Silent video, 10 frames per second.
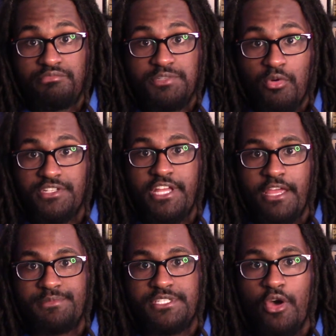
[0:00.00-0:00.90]
sports
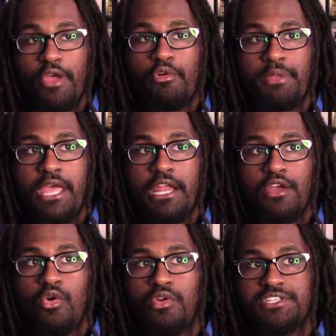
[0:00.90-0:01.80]
games, so it would be kind of
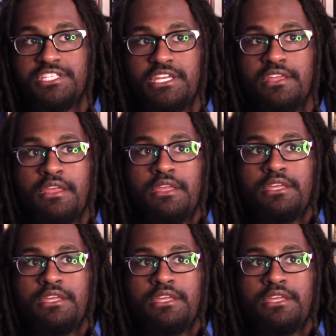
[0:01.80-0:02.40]
cool to see